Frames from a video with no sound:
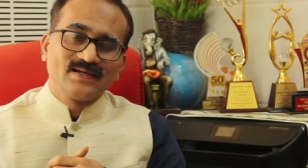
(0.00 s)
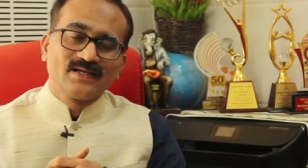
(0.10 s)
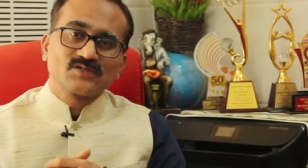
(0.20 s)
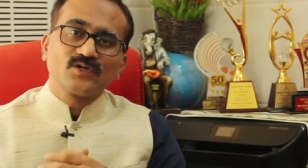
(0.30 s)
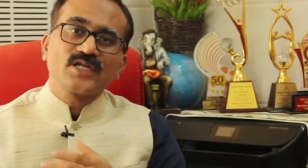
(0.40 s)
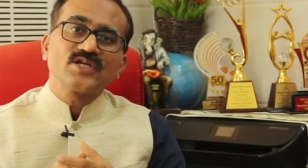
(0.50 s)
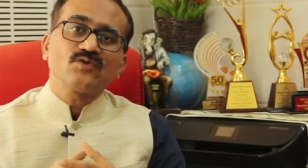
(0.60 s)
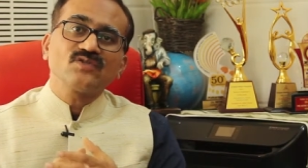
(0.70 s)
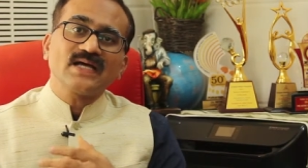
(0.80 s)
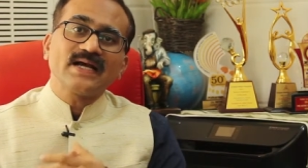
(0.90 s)
So
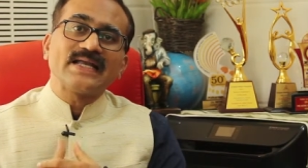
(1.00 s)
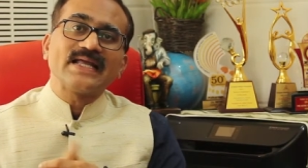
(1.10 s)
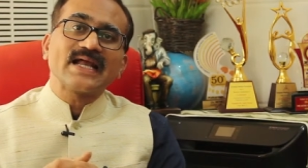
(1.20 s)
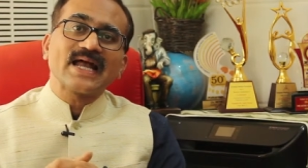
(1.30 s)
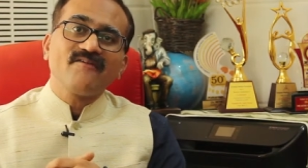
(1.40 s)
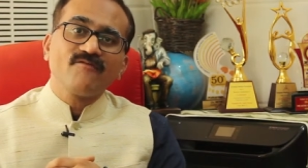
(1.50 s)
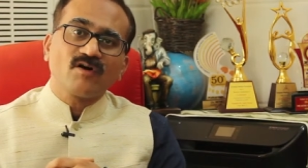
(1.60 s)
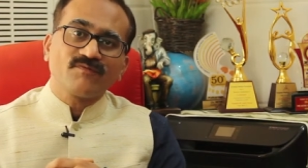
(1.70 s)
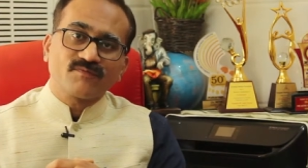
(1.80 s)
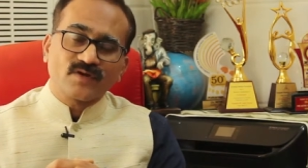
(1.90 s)
tissues are derived
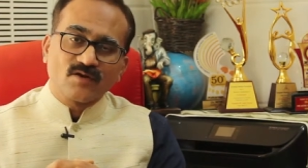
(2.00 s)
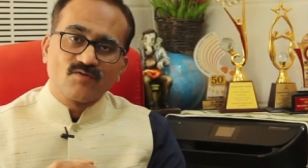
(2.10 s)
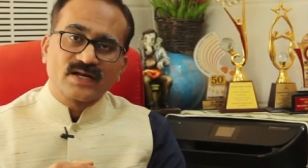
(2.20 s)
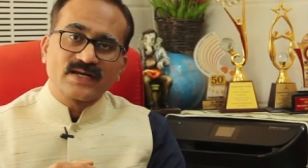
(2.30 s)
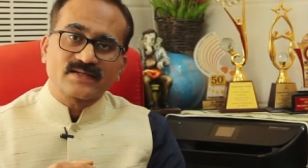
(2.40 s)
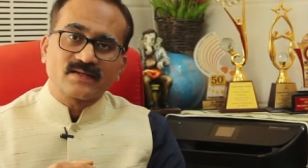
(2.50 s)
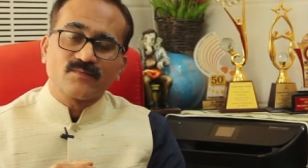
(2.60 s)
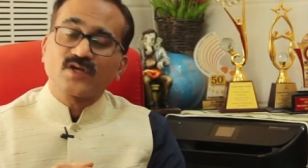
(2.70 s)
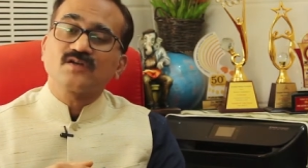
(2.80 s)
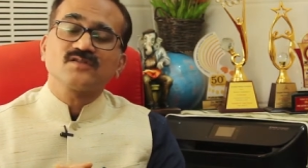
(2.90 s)
of nutrition
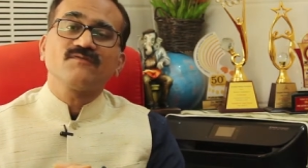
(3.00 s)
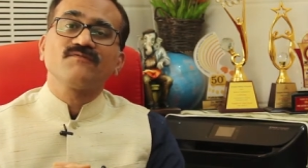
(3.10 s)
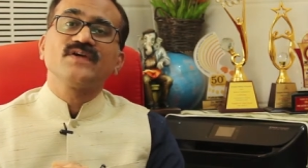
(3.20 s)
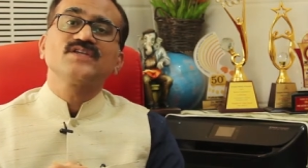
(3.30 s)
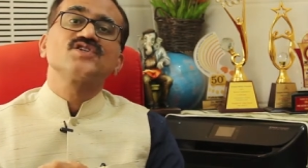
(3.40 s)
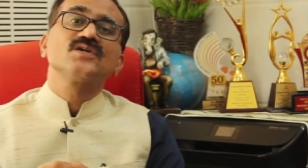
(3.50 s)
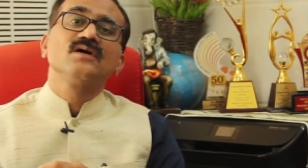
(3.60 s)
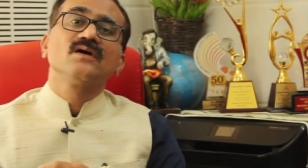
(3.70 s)
because of which